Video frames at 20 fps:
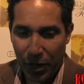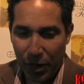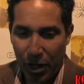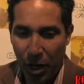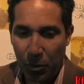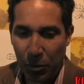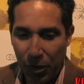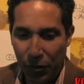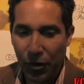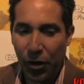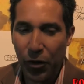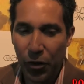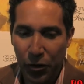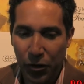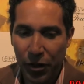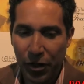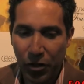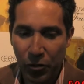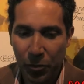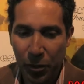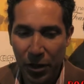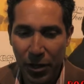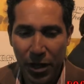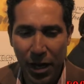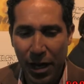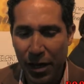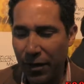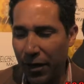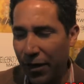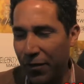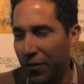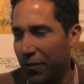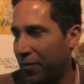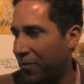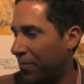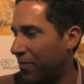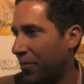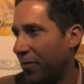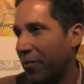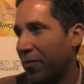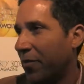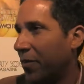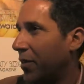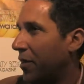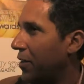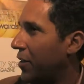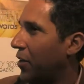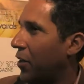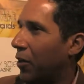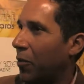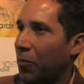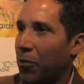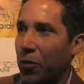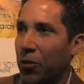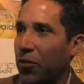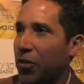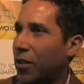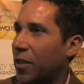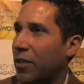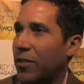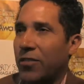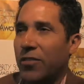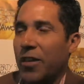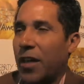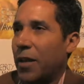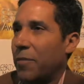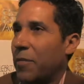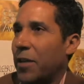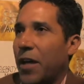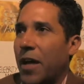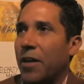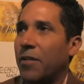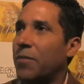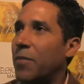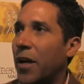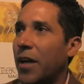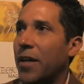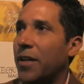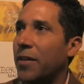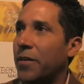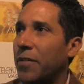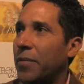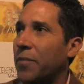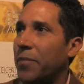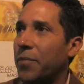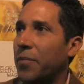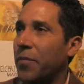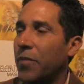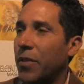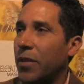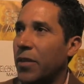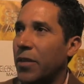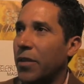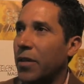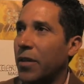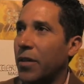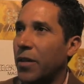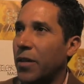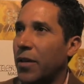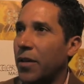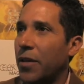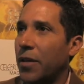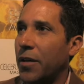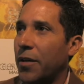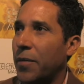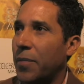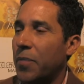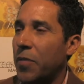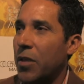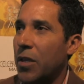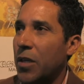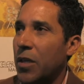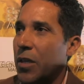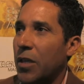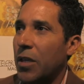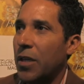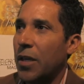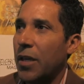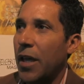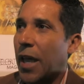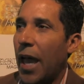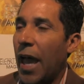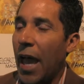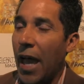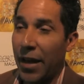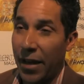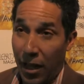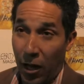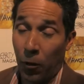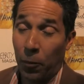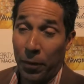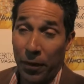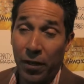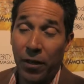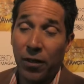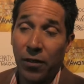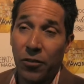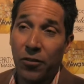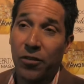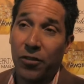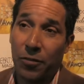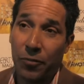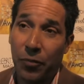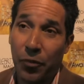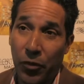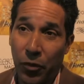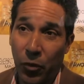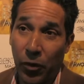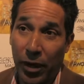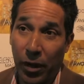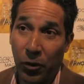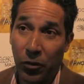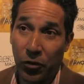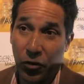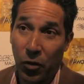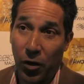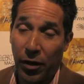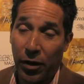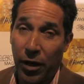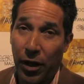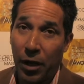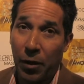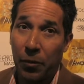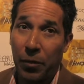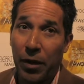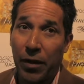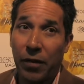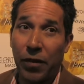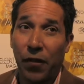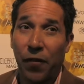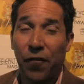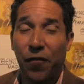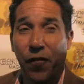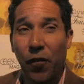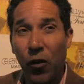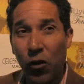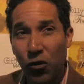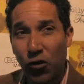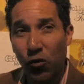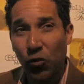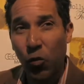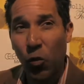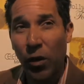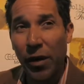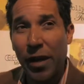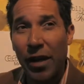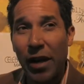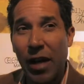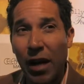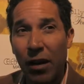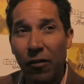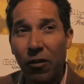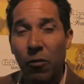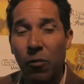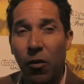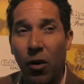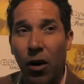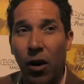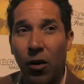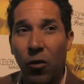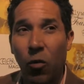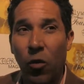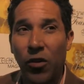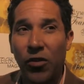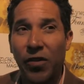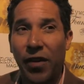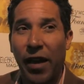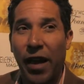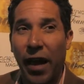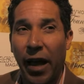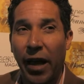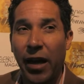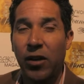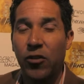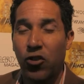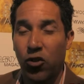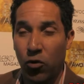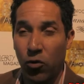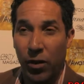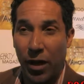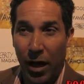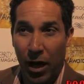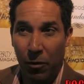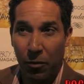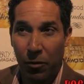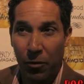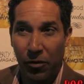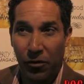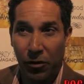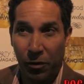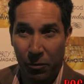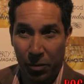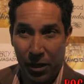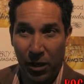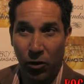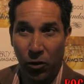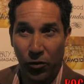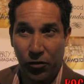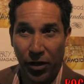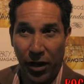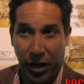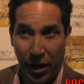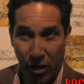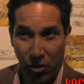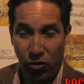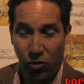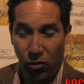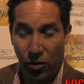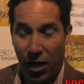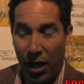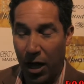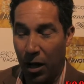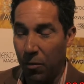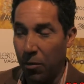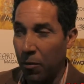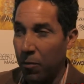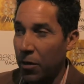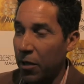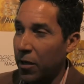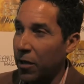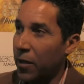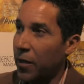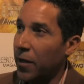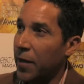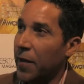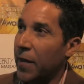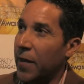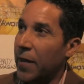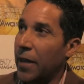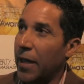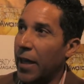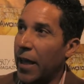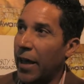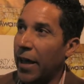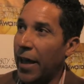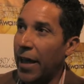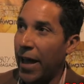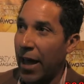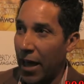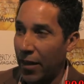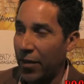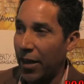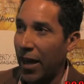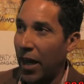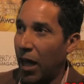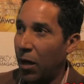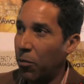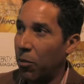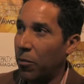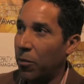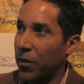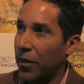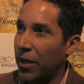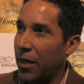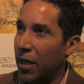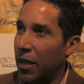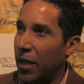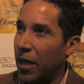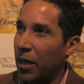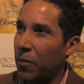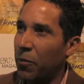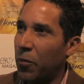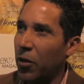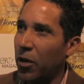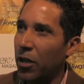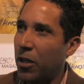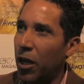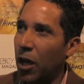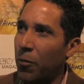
a couple of other things. But yeah, I, have you know, music is. I mean, I, I uh, had LPs when I was growing up, and the first one I ever bought was the Hey Jude album. It's the Beatles' Hey Jude album and I had that album, and then I, I bought a